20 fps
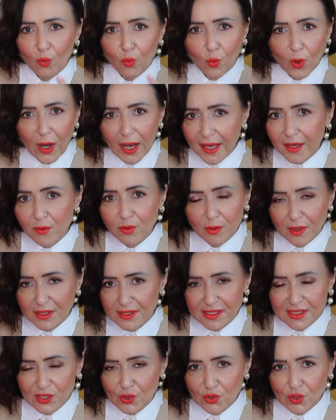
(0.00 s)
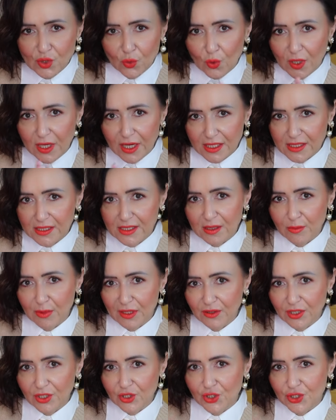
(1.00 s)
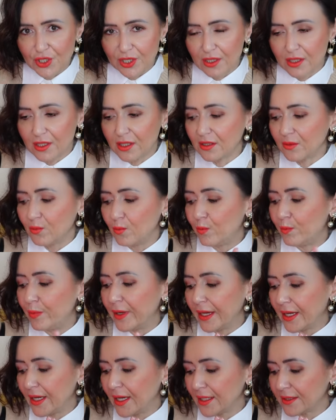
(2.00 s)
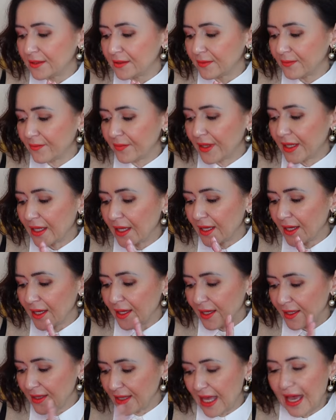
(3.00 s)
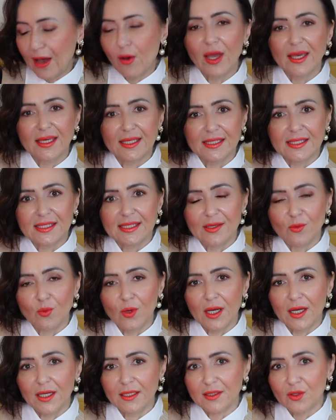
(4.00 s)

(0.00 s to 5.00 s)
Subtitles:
why everyone's so crazy about this shirt, but now I can see why.